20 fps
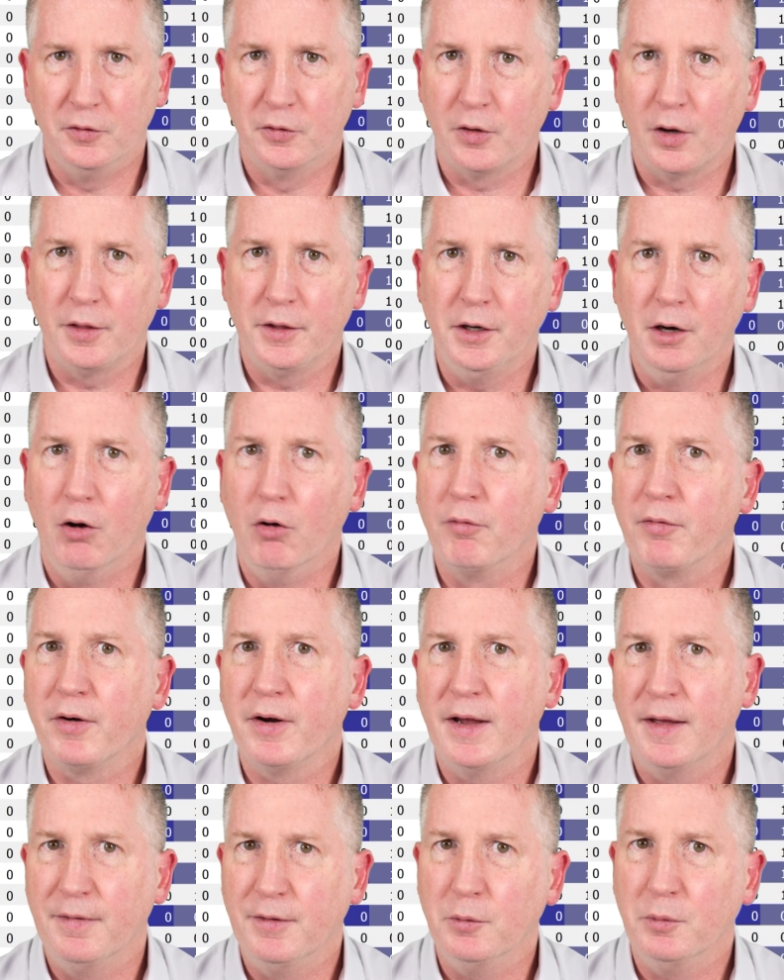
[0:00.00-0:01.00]
the
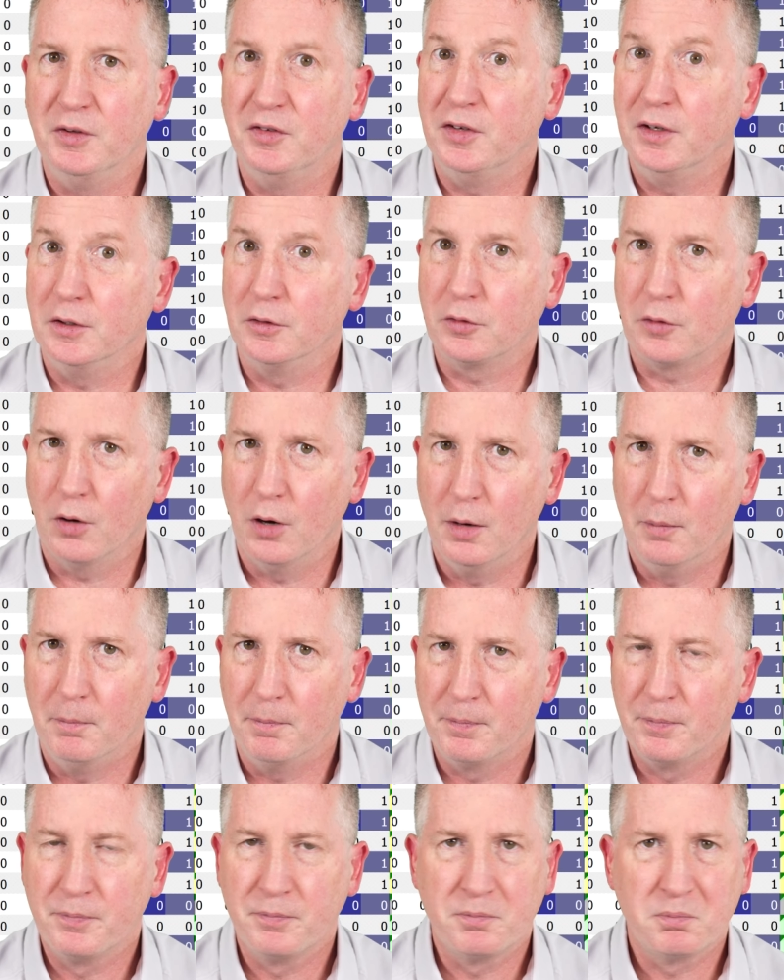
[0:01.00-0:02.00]
overhead that we see in Scrum.
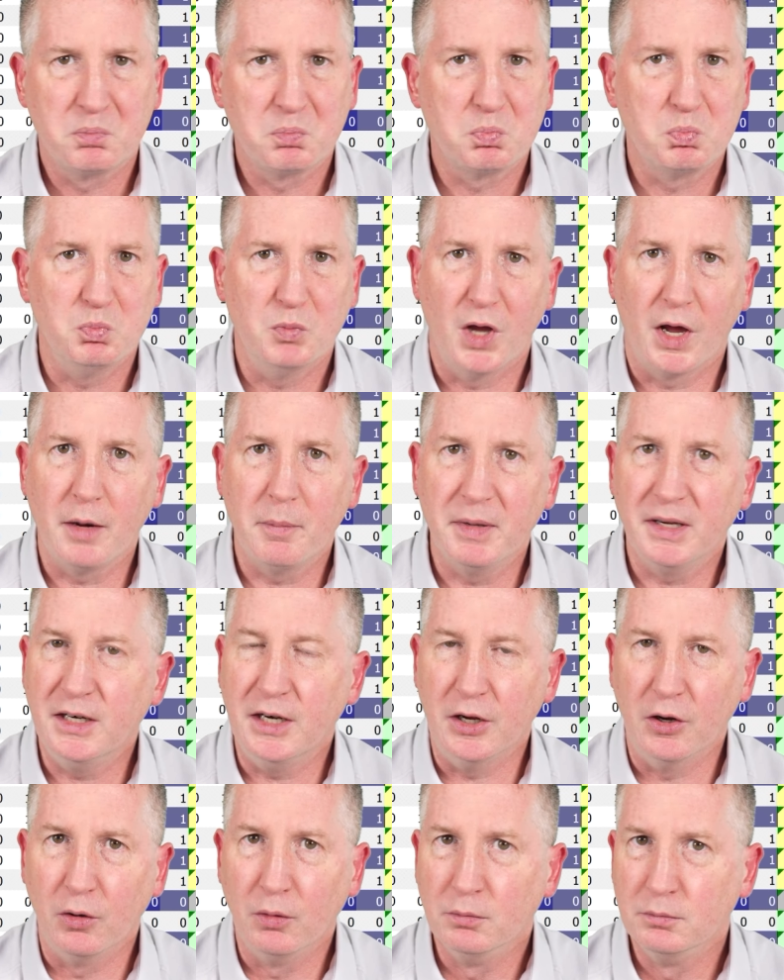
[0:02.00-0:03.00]
Not a big
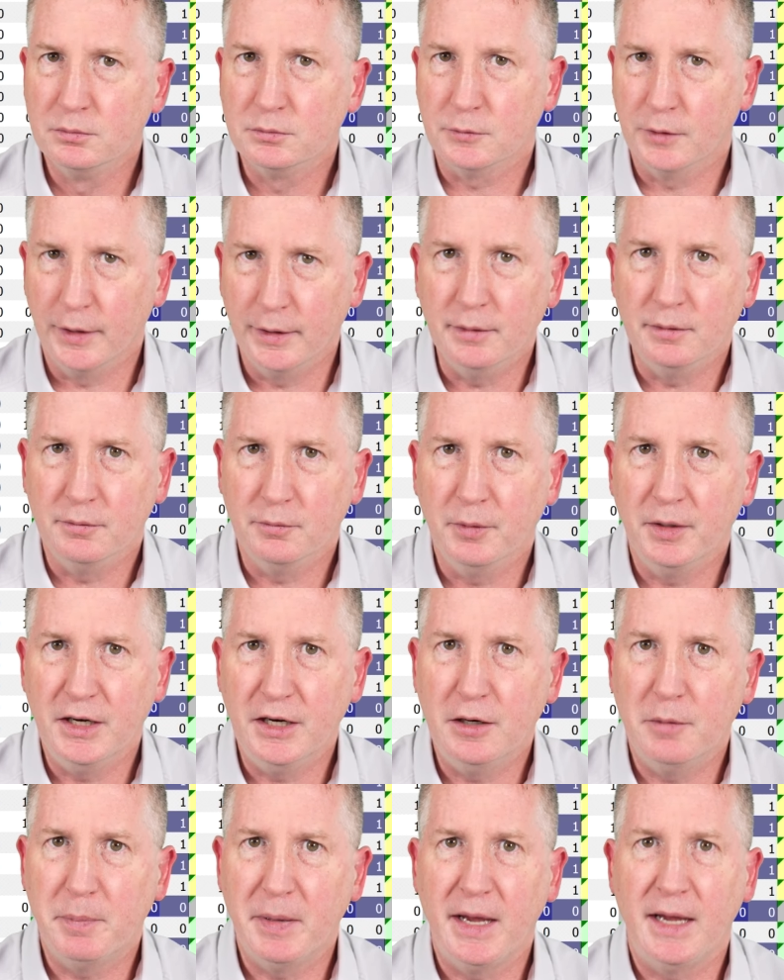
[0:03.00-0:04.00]
deal, right? We need
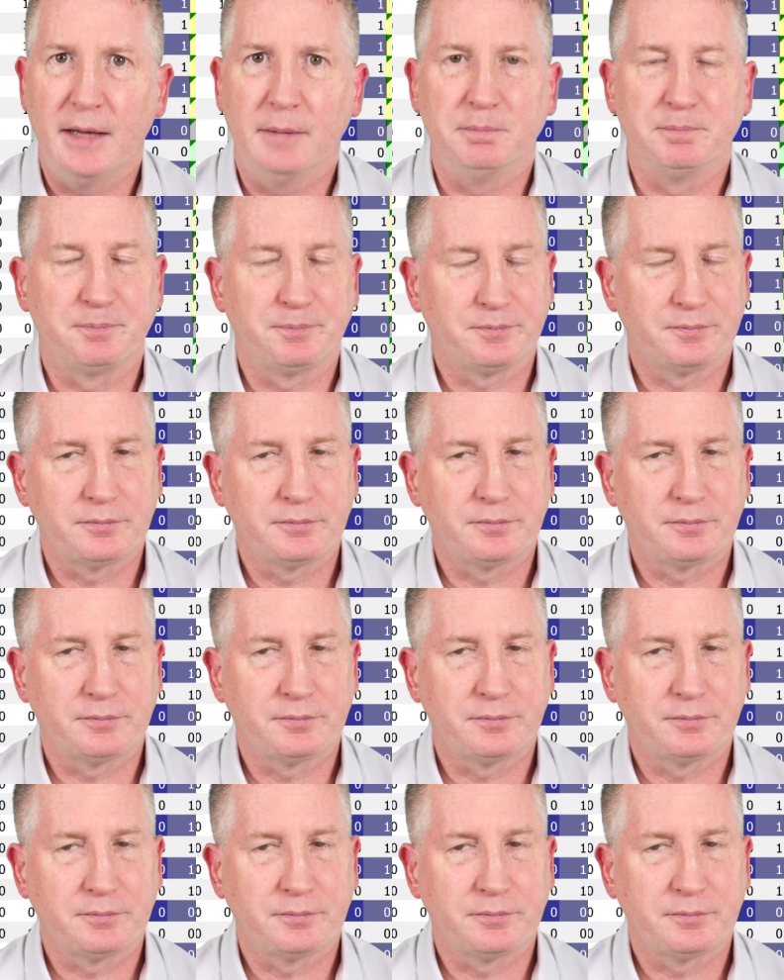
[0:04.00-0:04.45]
to pay it.